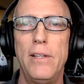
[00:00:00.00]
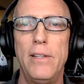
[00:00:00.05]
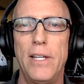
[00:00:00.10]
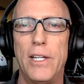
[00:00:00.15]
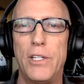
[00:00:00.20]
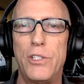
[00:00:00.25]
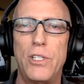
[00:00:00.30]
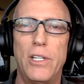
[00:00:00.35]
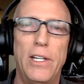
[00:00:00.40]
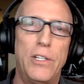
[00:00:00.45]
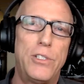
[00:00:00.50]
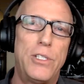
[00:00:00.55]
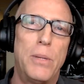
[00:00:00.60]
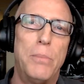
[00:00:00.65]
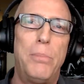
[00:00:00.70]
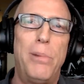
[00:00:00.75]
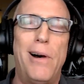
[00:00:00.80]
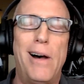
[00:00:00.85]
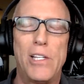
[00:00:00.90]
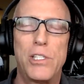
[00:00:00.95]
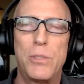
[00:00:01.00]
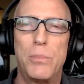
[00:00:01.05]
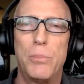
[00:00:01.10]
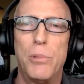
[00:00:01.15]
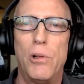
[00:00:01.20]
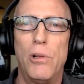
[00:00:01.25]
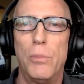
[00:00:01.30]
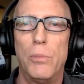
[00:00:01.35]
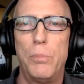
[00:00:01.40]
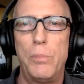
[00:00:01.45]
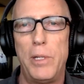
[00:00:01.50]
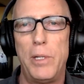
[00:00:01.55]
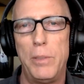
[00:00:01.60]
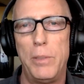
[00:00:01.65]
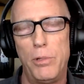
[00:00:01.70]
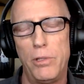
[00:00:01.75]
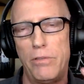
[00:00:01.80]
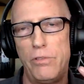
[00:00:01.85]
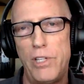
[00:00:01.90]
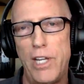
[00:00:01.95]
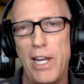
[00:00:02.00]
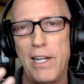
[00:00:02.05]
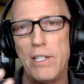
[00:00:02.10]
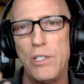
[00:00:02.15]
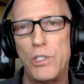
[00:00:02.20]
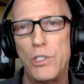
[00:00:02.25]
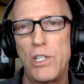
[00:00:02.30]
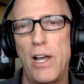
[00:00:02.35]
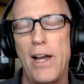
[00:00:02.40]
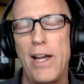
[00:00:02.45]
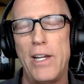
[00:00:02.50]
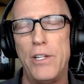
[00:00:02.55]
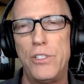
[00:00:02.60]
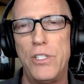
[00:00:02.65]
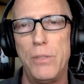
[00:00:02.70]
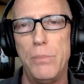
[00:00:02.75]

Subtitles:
It's impossible. People have taken sides.